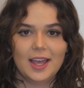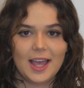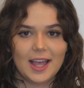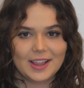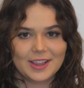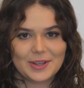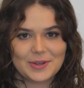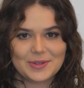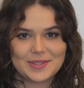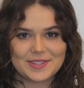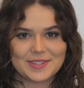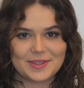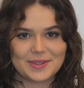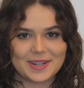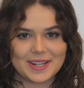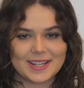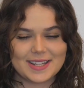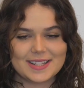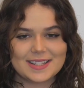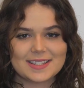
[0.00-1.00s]
Hello
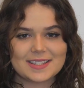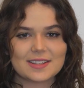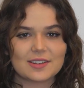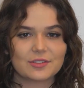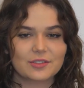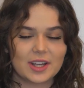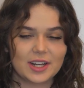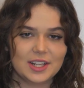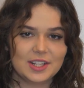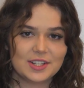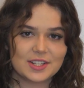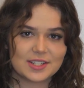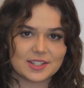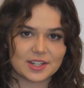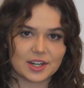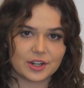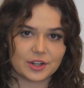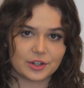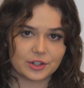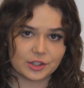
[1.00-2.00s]
students, ready to
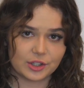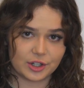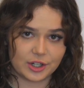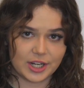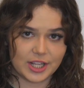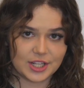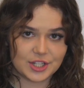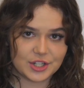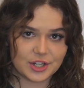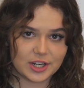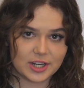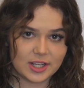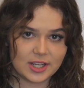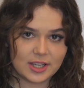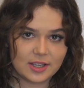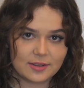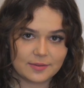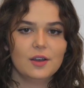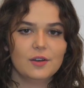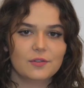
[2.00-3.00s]
start your learning
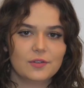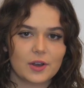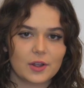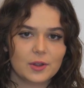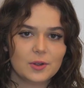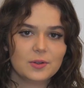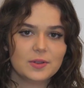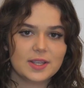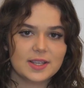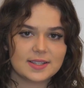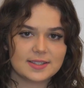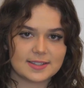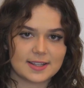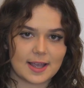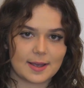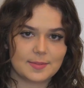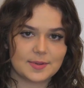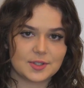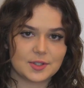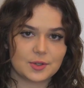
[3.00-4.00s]
journey? Follow these
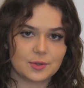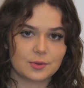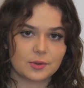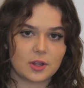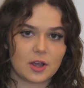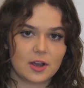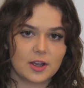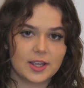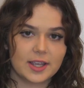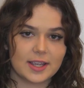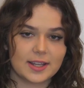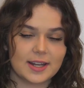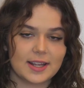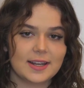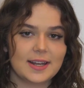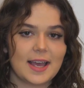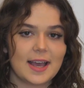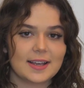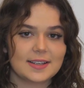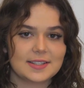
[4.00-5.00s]
steps to log in
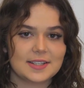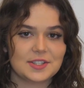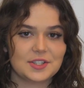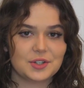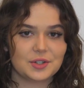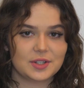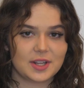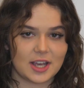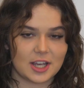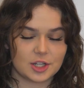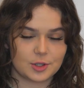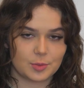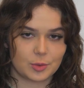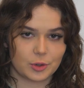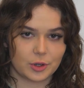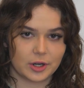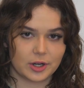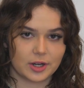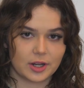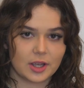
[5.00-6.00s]
and access your
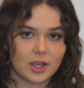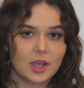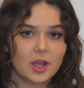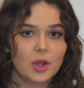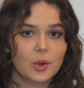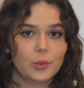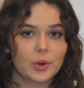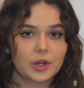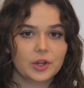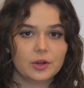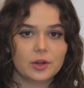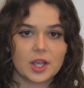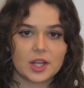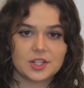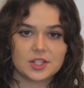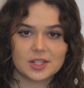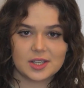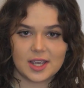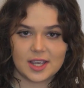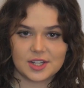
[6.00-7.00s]
dashboard, where your
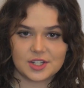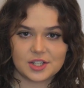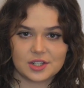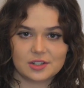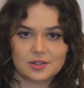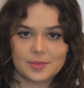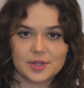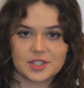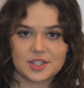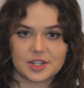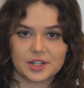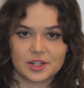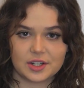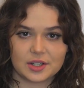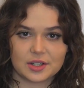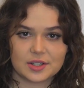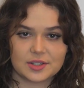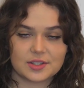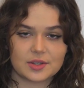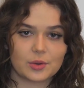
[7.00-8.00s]
educational
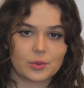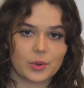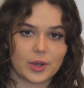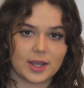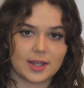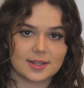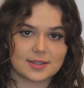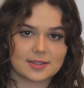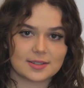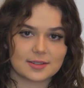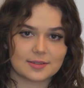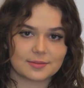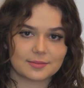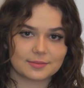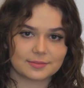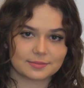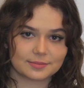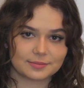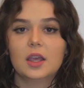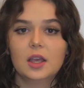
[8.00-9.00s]
materials await.
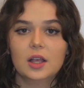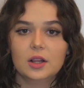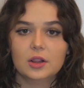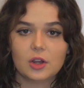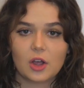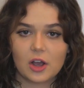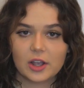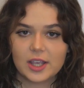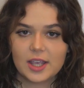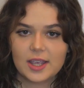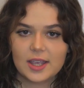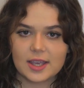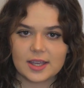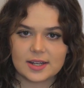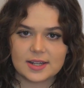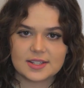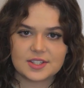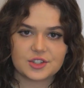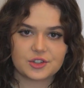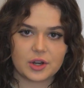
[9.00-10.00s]
Logging
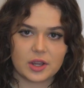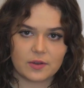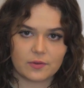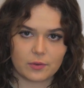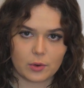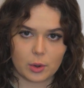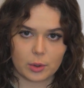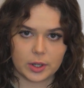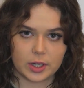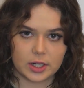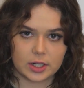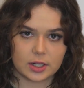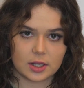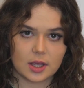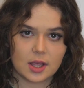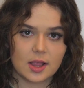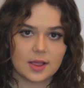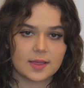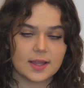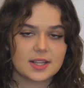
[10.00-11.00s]
in is straightforward.
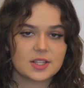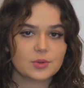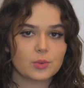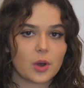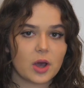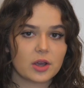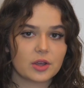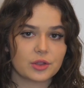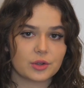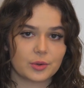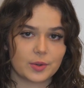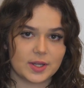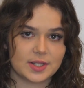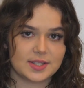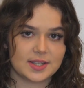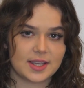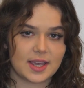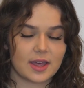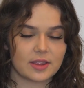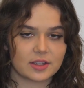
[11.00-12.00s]
Let's walk through it
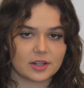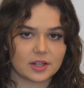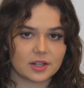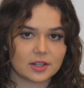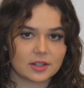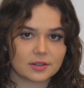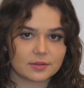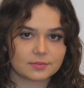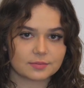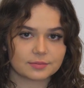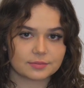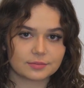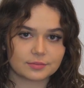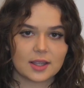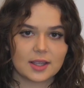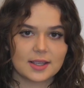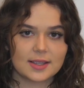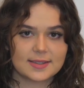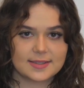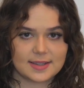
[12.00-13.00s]
together.
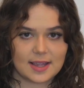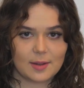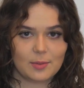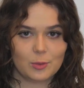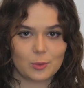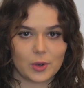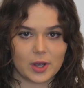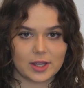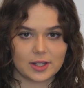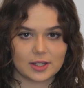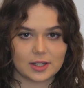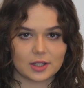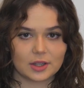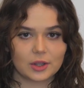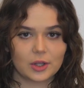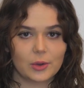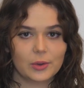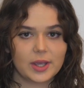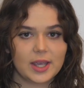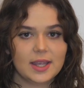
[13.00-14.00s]
Step 1.
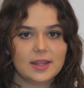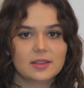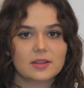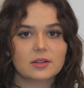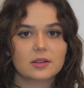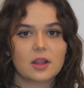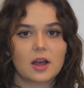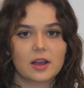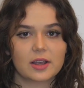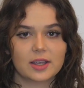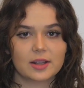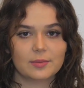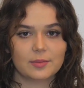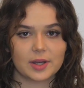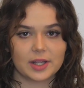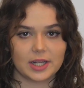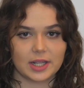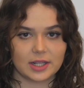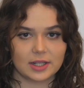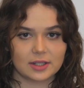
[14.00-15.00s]
Locate the Login
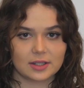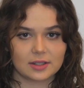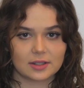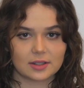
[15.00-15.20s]
button.